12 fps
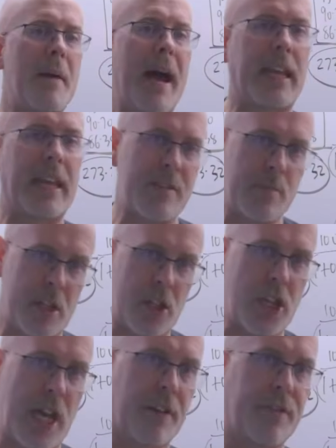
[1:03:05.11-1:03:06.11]
bank gives me a
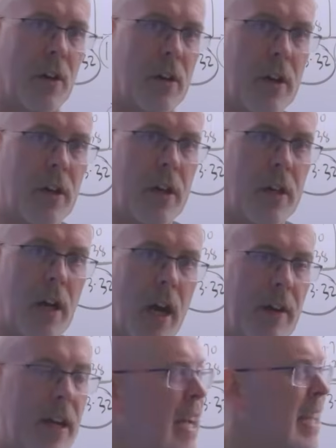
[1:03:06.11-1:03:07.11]
check for, all
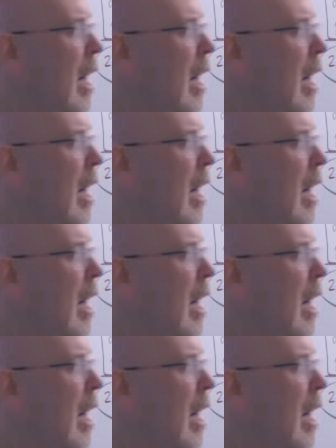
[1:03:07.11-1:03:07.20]
right?